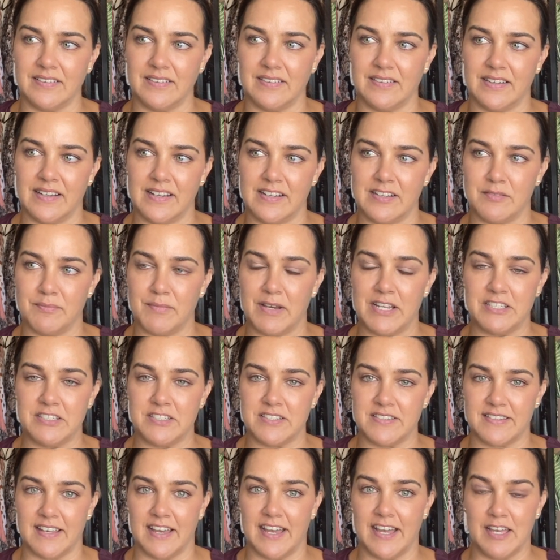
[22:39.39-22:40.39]
as much
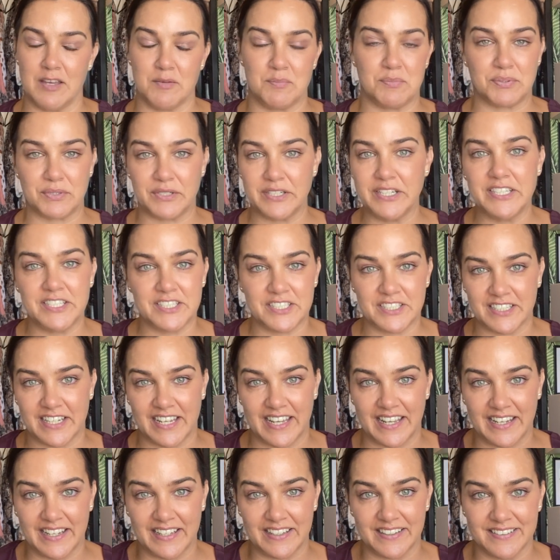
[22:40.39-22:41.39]
as I
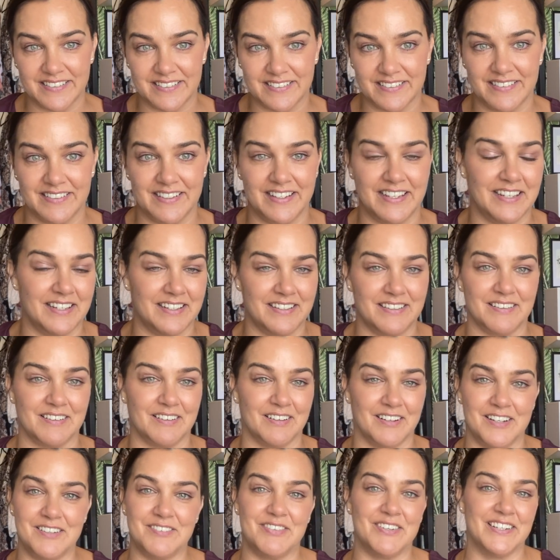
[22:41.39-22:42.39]
appreciate it,
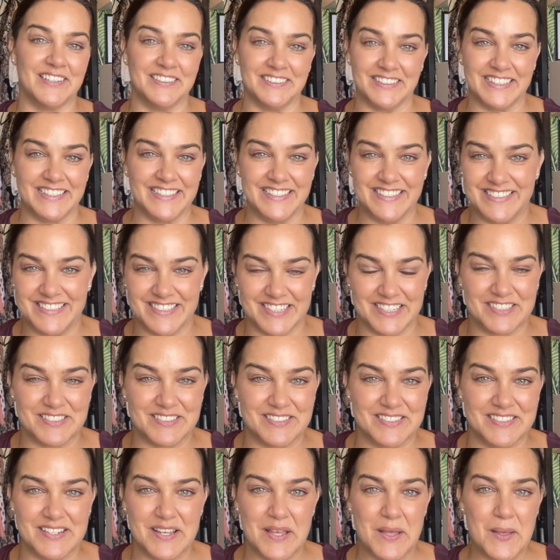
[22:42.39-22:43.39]
I really
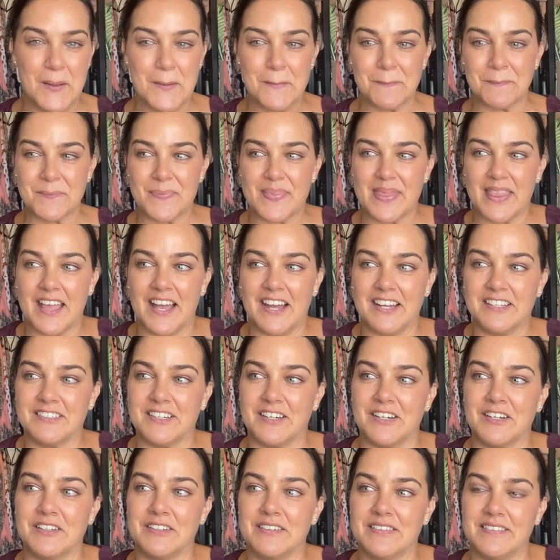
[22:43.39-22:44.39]
do, I
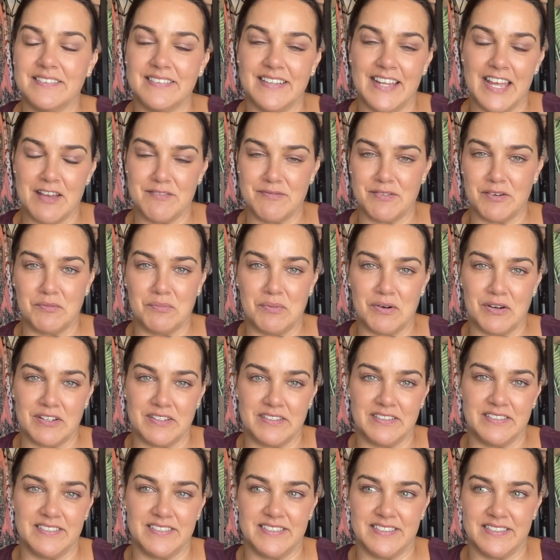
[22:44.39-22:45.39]
don't ever
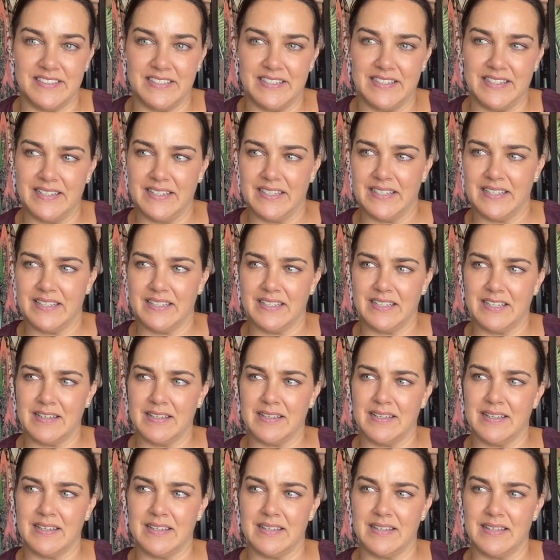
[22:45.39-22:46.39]
want
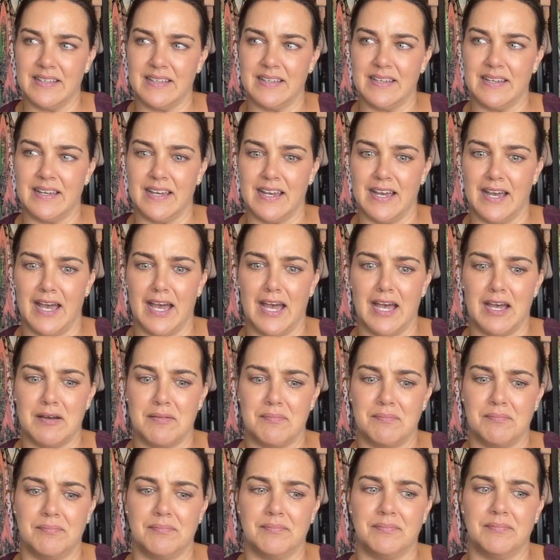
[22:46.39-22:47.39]

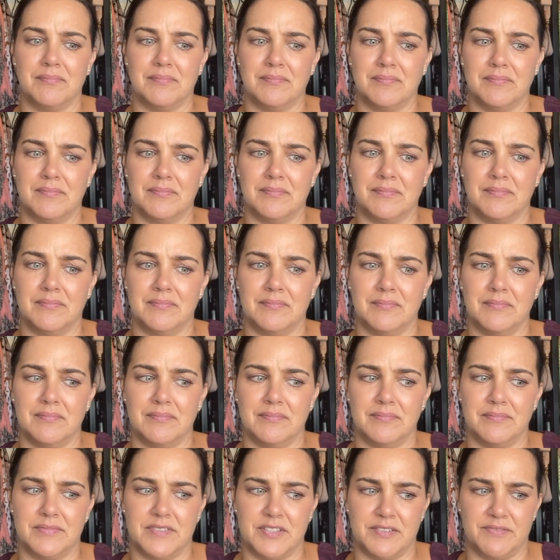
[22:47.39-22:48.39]
to
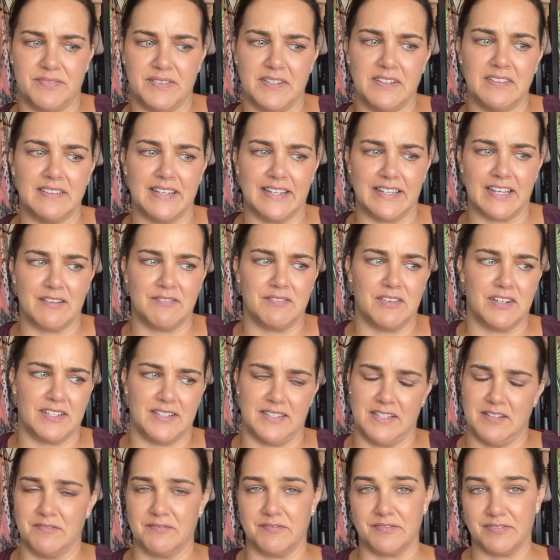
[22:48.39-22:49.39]
feel like I've got
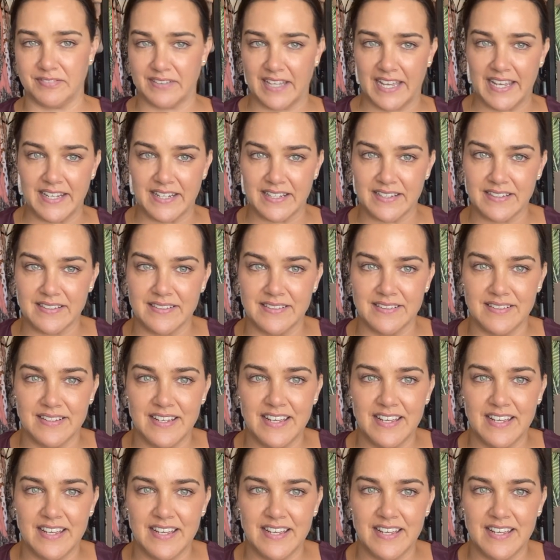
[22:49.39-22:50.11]
an inflated